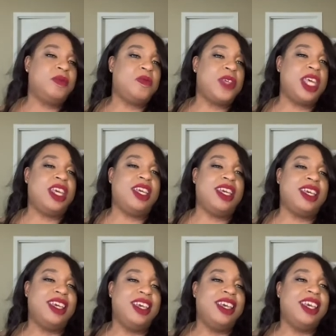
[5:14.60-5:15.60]

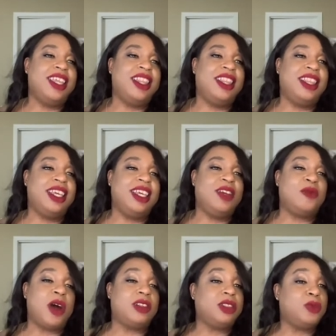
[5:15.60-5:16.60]
then Walter